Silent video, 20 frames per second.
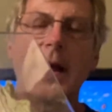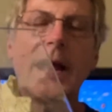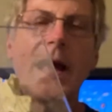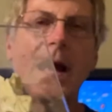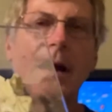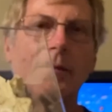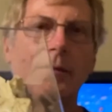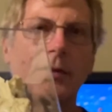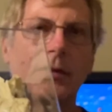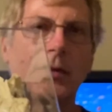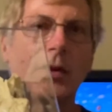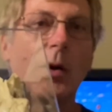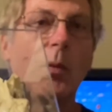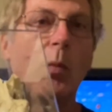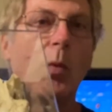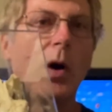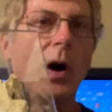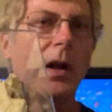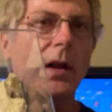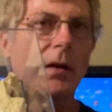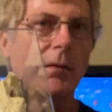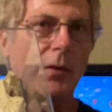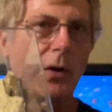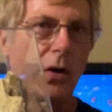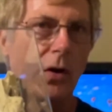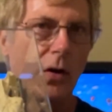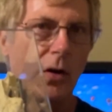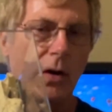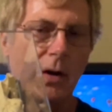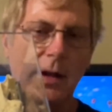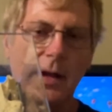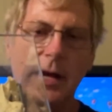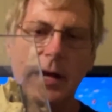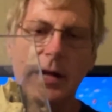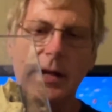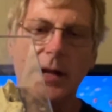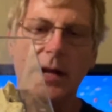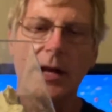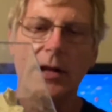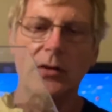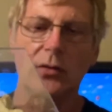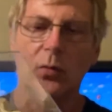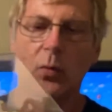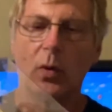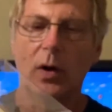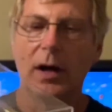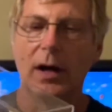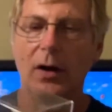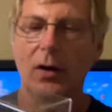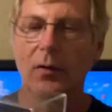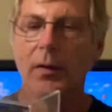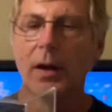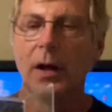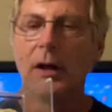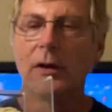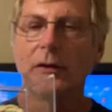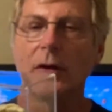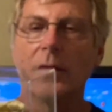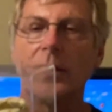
have somewhat of a hard head as well. So